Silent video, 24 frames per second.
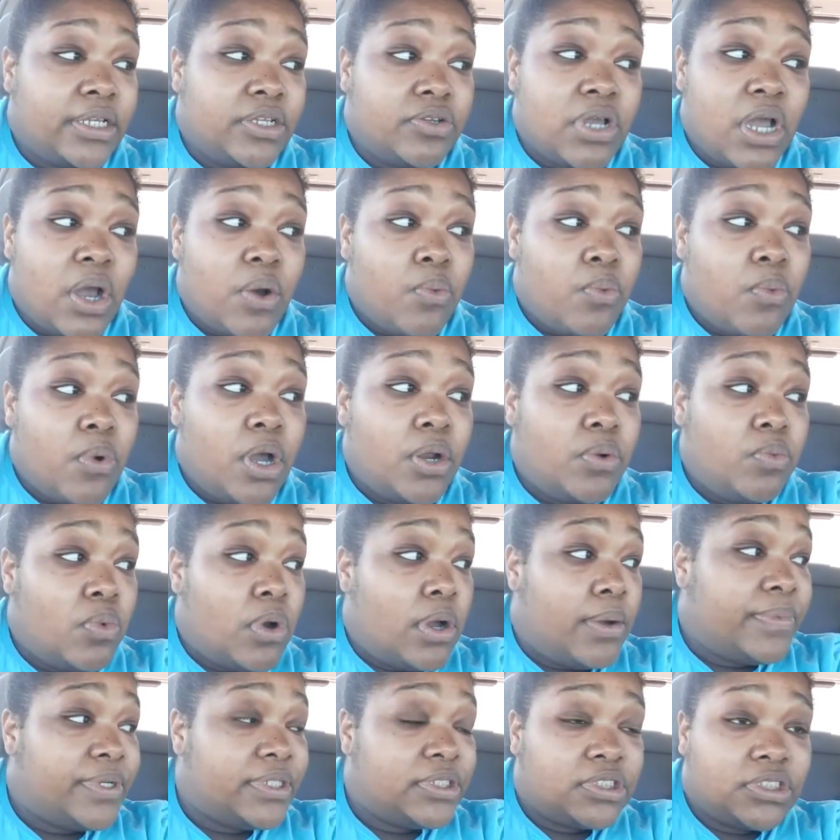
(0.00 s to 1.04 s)
You got one
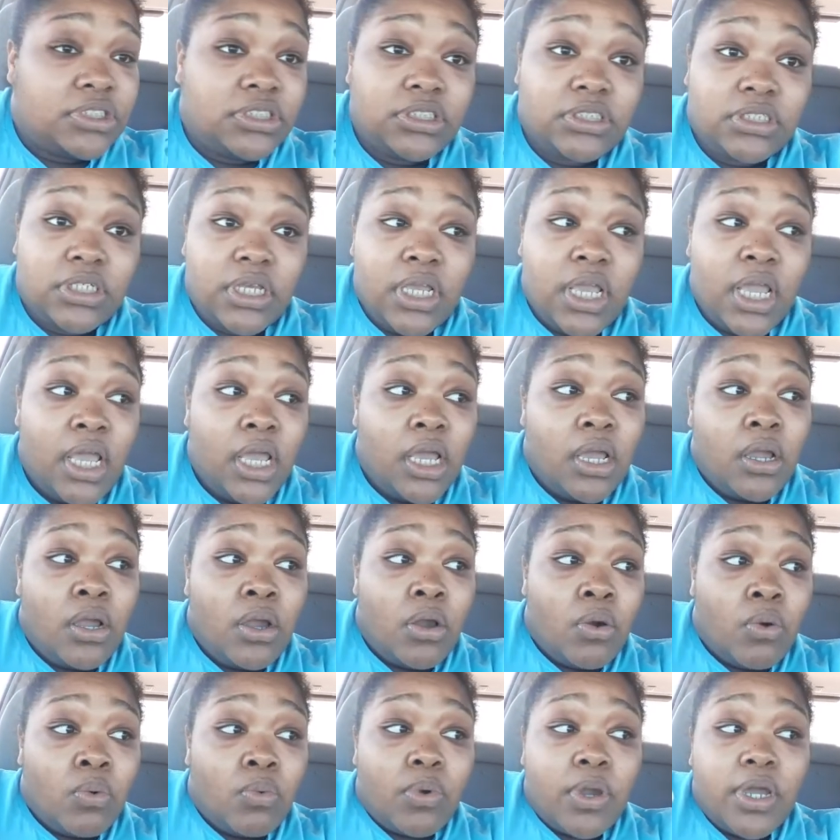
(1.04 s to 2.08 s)
woman, she's
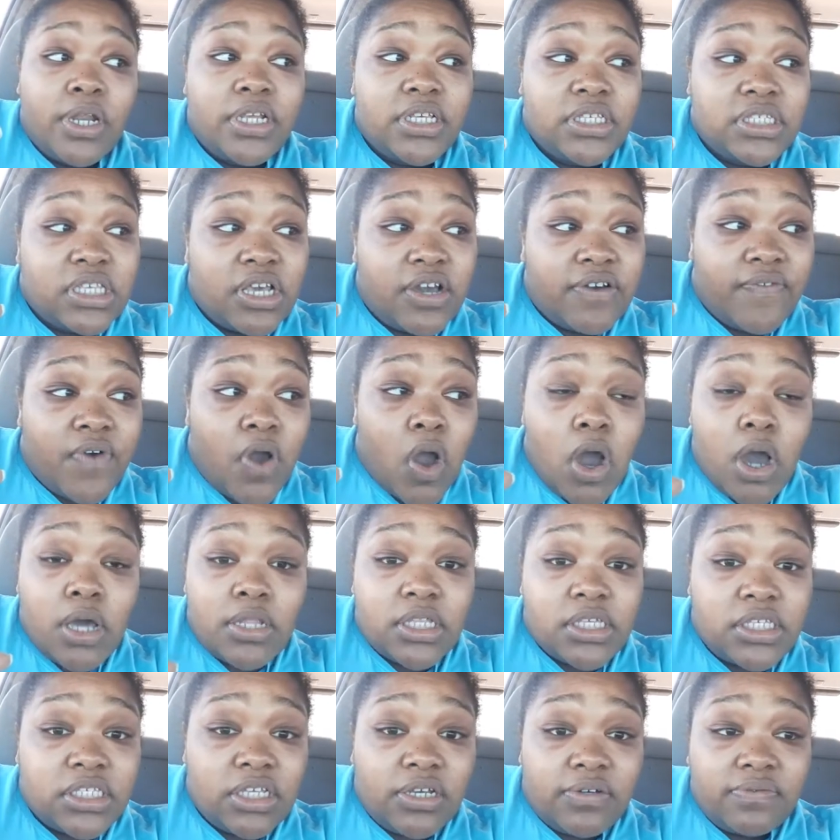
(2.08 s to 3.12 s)
running all
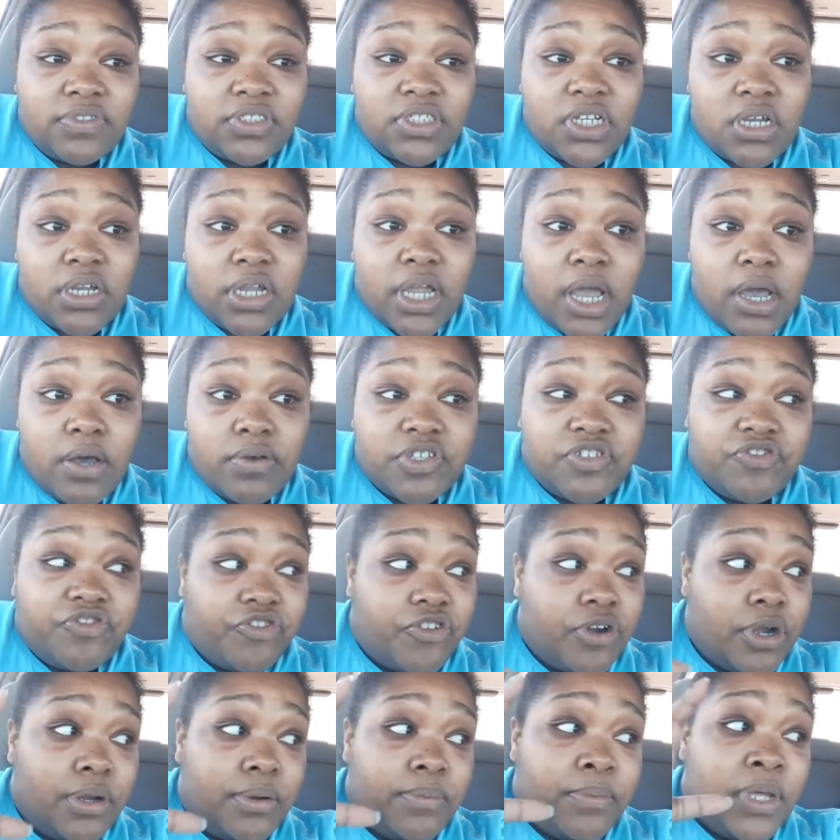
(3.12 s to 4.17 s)
the self-checkouts
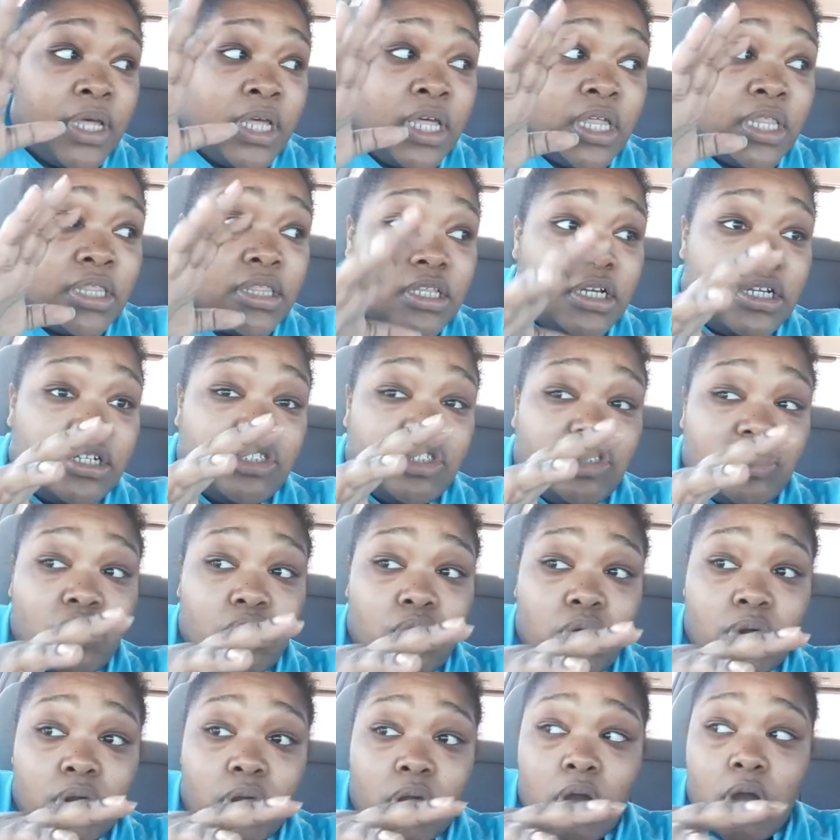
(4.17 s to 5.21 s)
from the
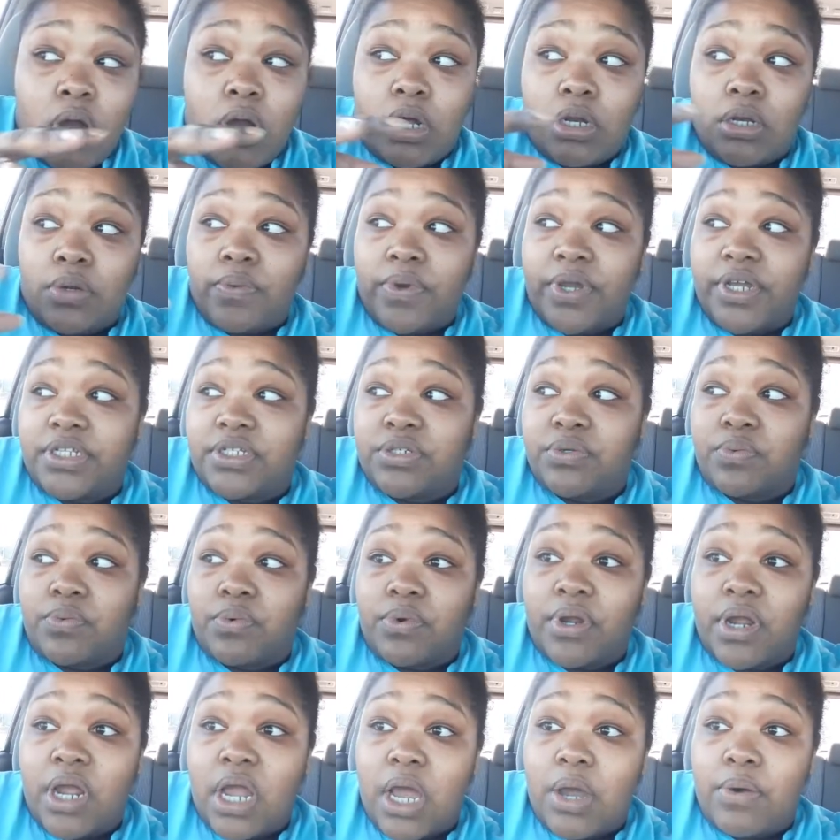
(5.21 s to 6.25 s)
door all the way to
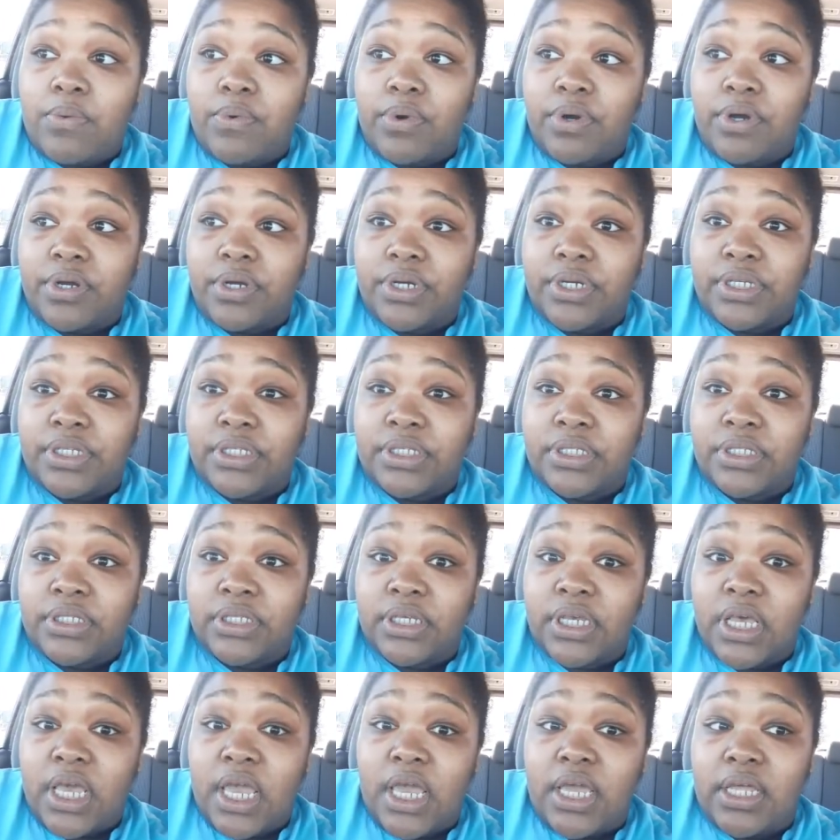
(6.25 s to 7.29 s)
where I was,
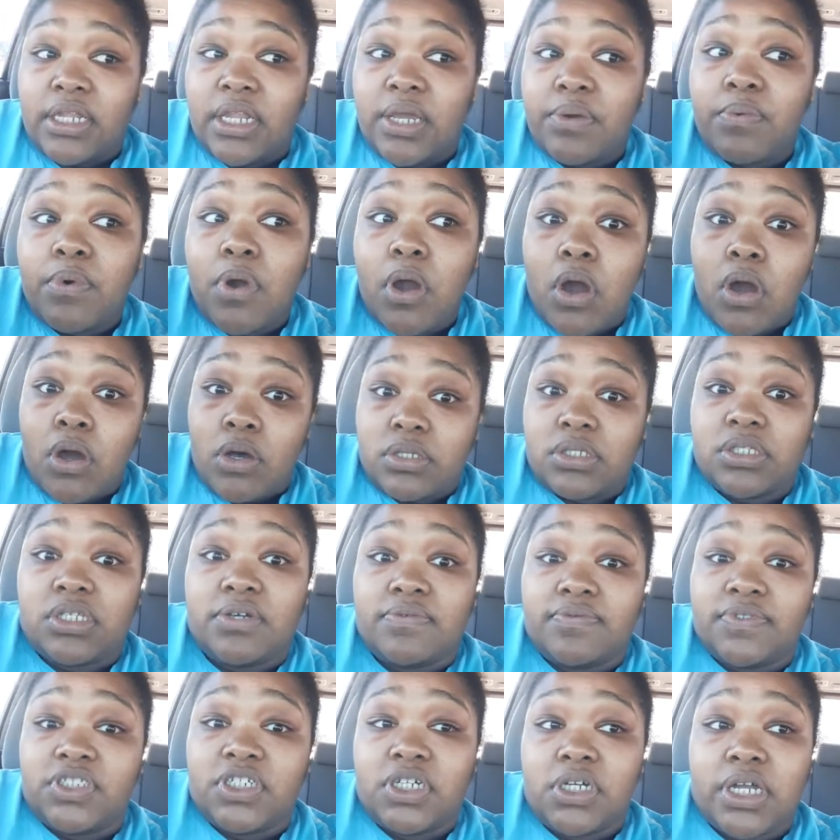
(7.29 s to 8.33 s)
and they were all
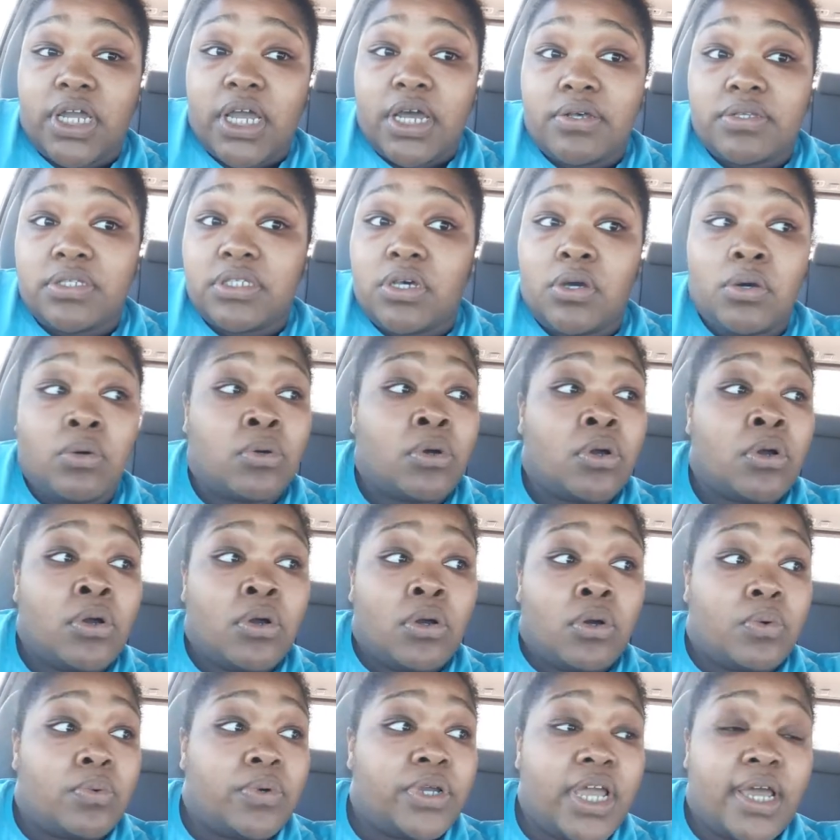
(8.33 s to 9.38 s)
self-checkout. So
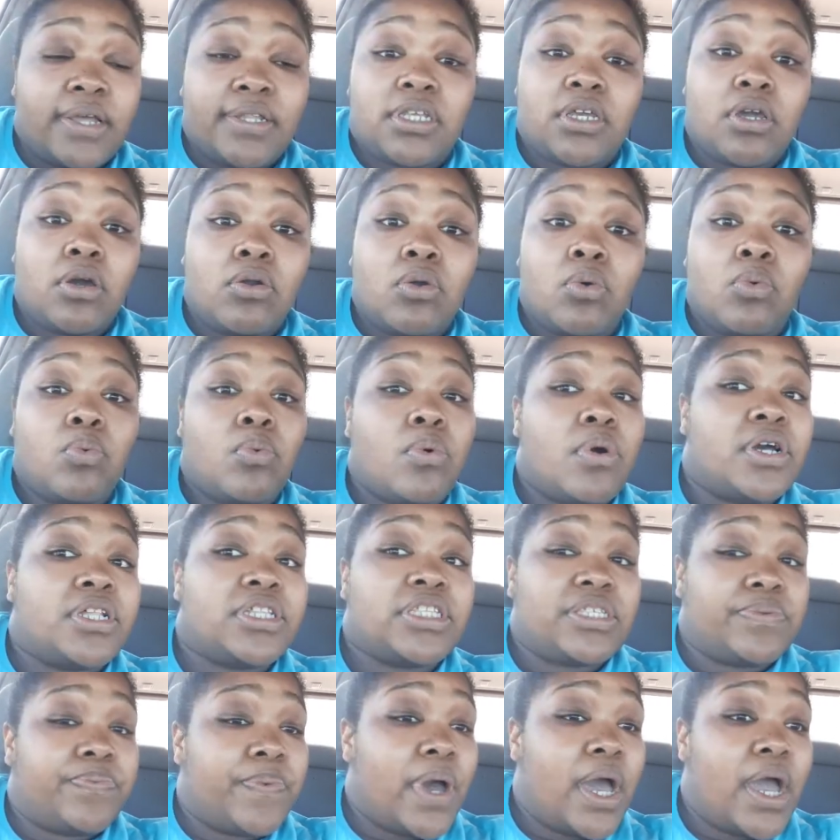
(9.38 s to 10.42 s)
we had to go to one
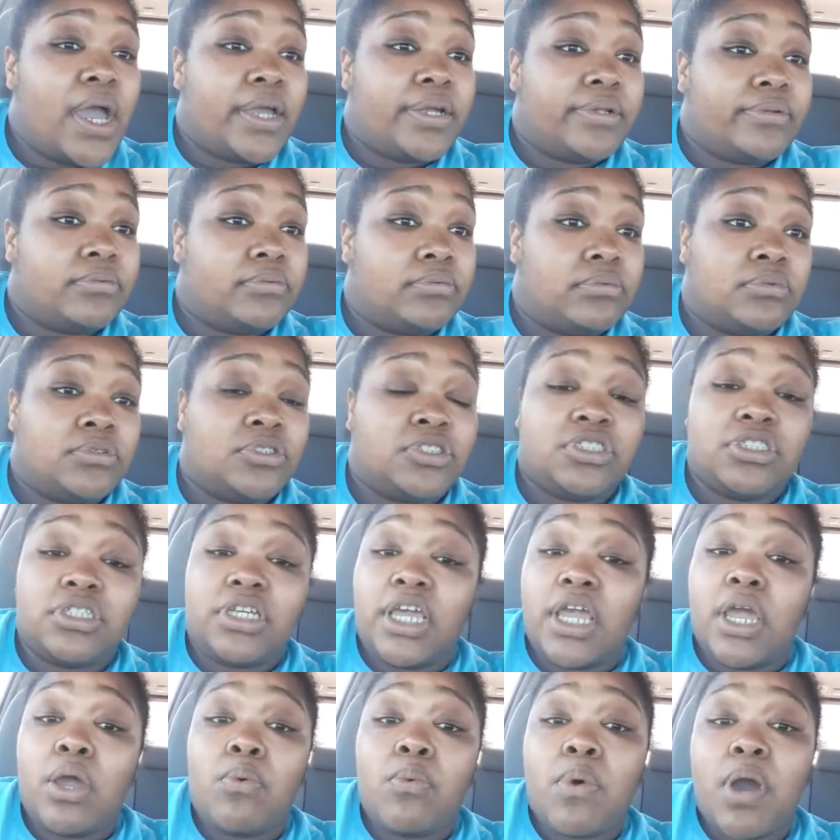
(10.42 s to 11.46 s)
spot. She
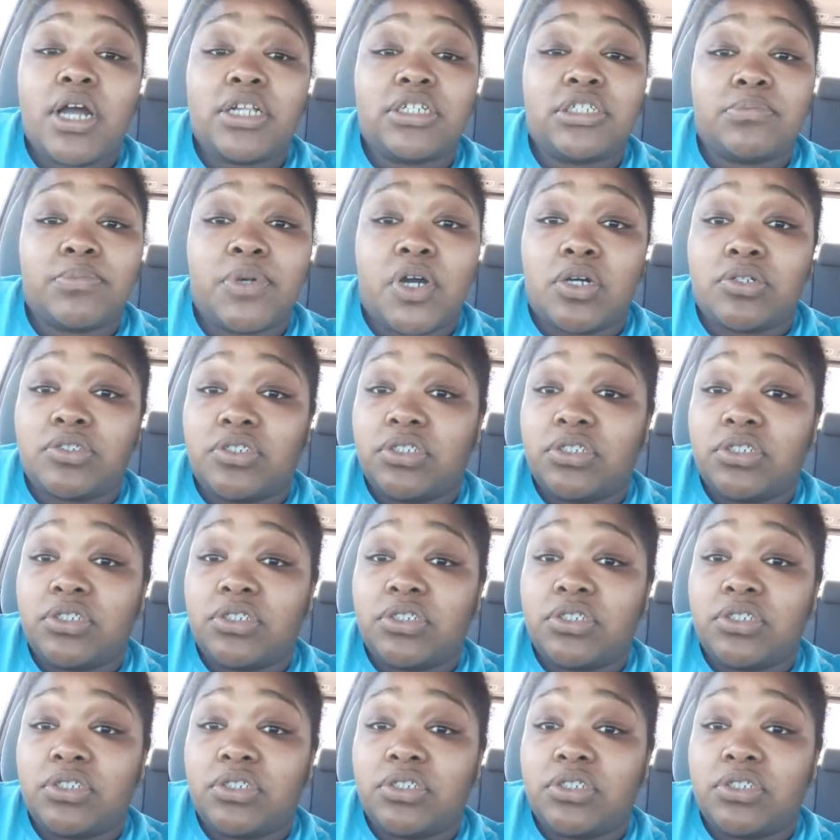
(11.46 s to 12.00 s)
can't watch them all.